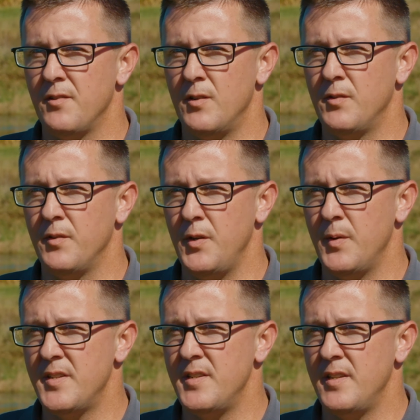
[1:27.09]
your local
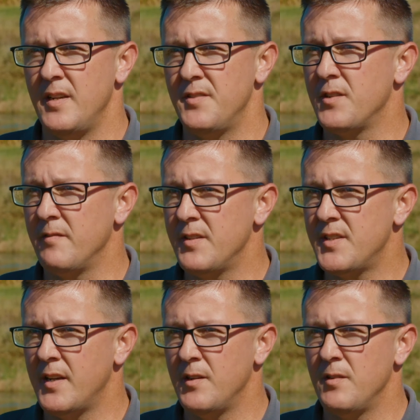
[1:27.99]
USDA service
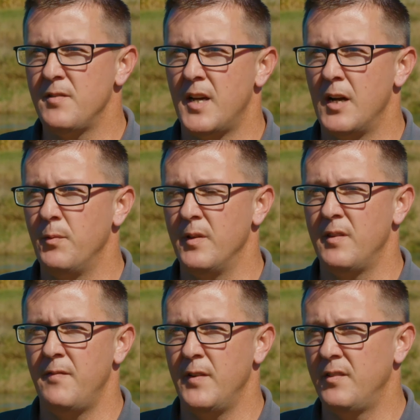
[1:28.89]
center, talk with
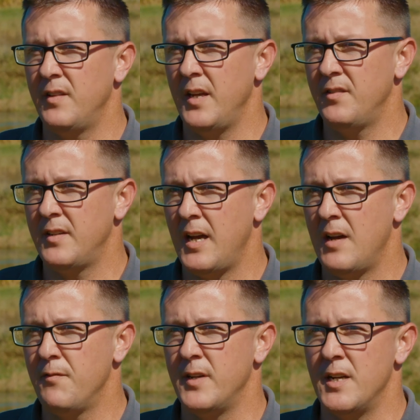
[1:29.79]
FSA
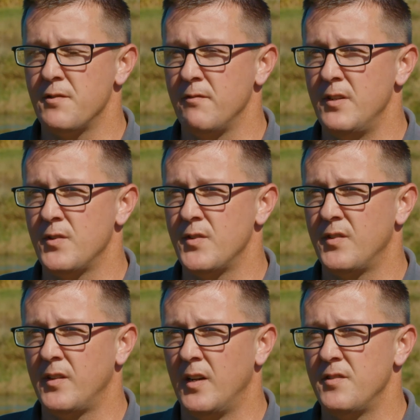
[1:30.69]
staff or Natural
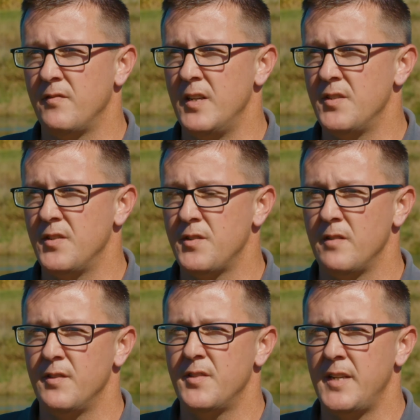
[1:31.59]
Resources Conservation
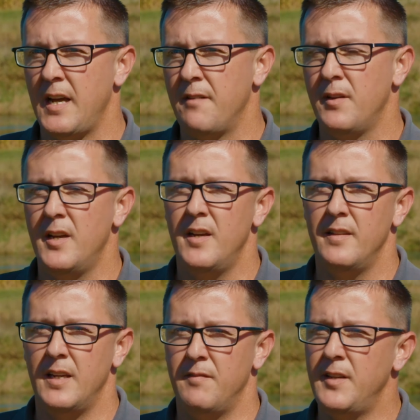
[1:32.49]
Service staff,
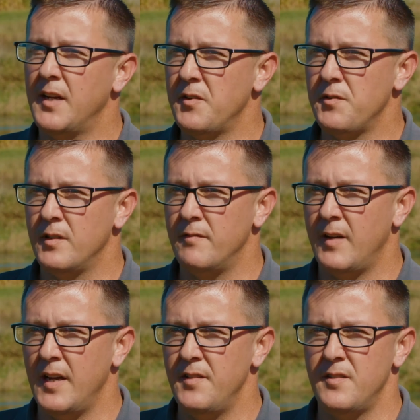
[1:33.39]
they have technical
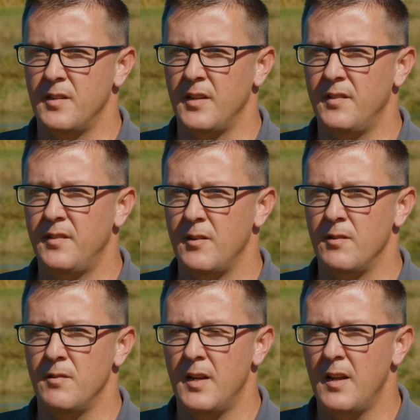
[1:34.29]
advice to
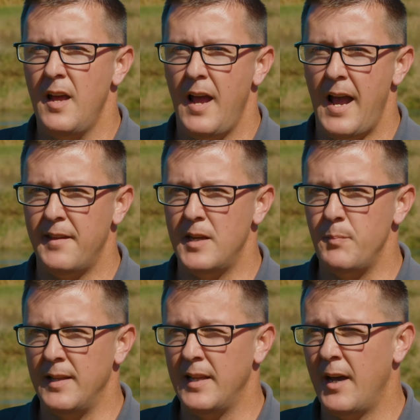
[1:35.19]
consider how that
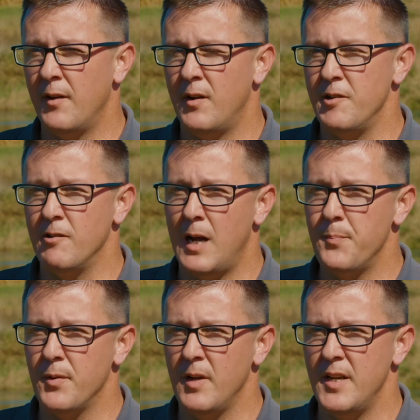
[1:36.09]
may lay out on your
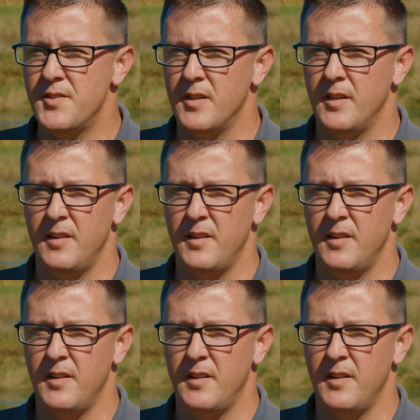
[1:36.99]
operation,